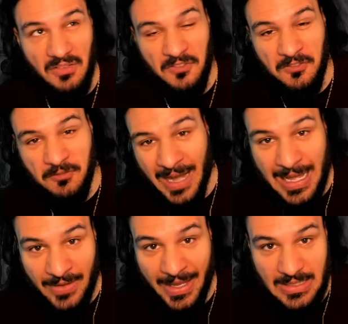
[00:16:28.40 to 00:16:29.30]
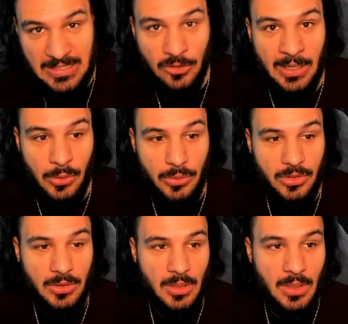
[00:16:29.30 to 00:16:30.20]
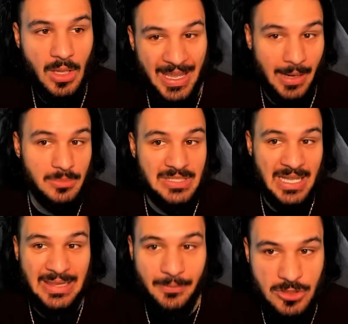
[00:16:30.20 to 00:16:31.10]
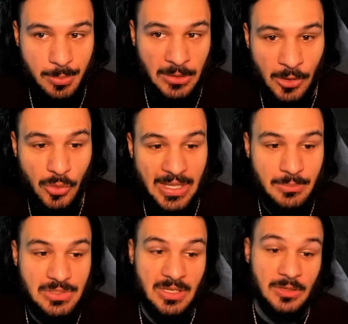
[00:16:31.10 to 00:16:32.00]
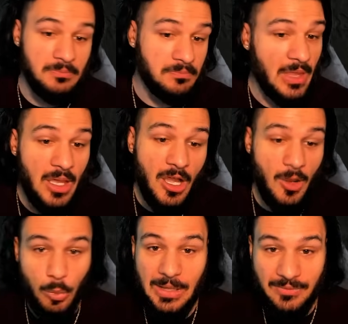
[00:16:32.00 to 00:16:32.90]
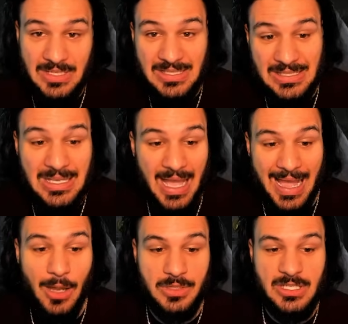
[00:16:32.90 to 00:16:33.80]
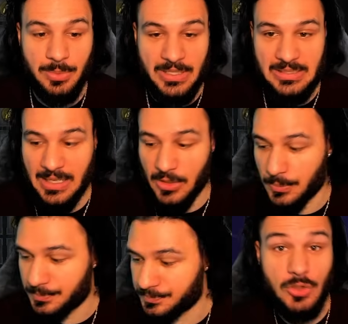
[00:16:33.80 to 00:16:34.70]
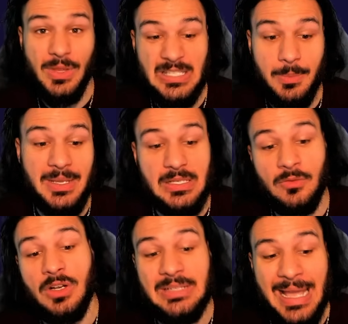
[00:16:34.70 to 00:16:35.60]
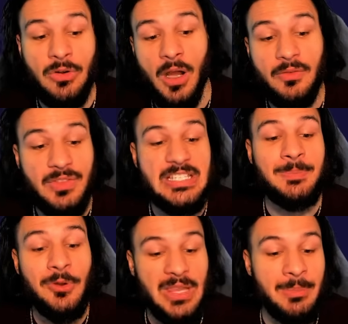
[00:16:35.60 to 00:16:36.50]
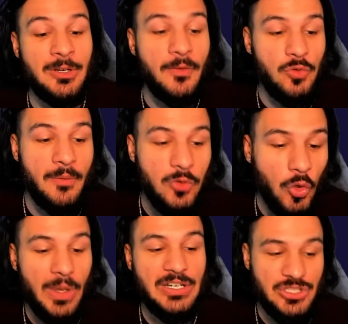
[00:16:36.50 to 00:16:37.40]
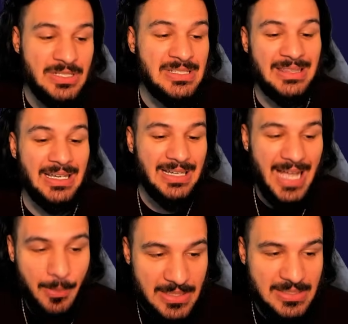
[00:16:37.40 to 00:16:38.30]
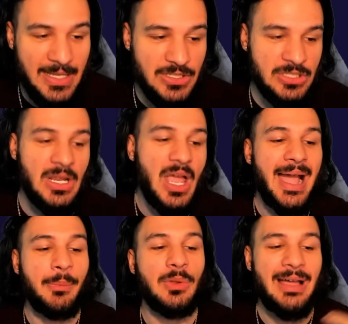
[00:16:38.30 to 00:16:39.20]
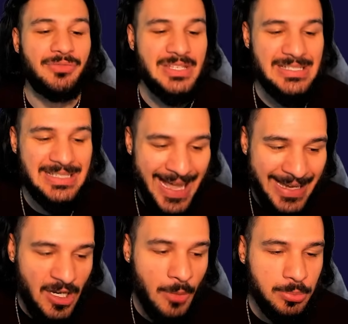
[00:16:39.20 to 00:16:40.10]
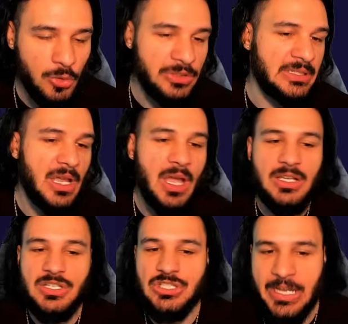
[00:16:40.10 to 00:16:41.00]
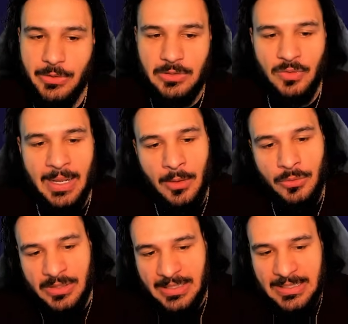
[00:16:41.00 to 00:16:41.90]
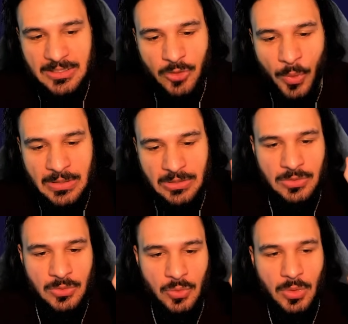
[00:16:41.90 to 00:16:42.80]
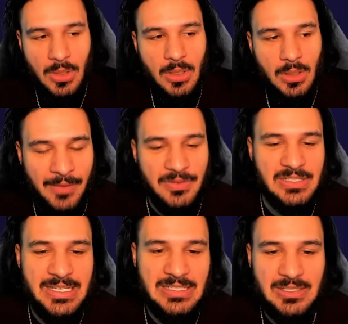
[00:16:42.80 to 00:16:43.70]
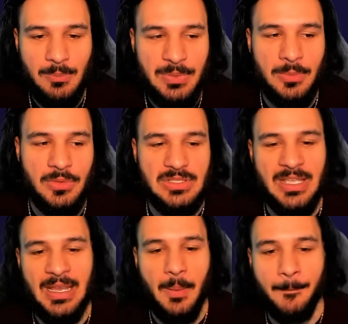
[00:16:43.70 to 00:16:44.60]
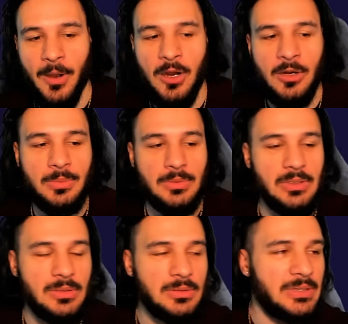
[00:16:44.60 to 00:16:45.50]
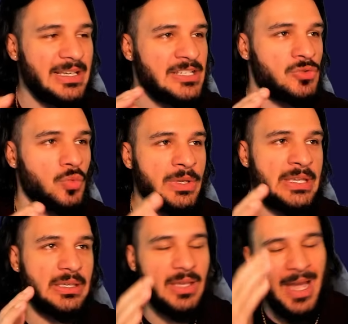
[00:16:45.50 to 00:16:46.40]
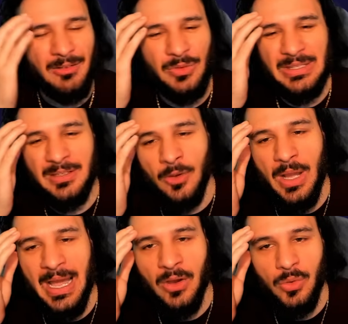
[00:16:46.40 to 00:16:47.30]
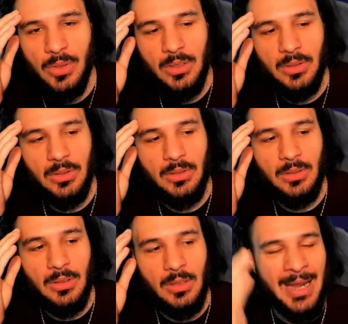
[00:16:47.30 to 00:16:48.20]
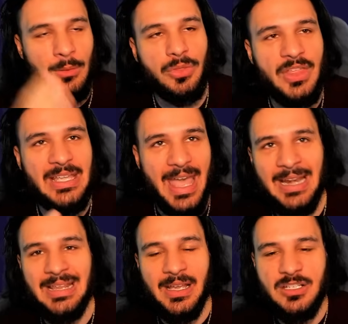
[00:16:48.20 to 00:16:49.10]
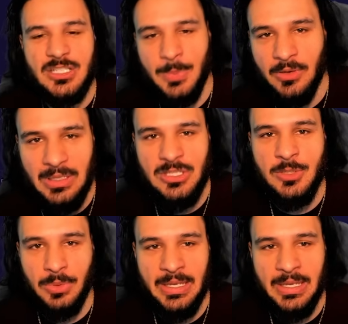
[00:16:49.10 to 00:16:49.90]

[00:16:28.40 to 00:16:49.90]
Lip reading: 5x their health and I'm 10 levels below them, so we'll have to see how this plays out. So that's the basic rundown of this build. Let me know if you have questions in the comment section. I will have this guide uploaded, share it around. It's going to, I've seen some people saying Barb is weak. I don't really know how. I don't think any experienced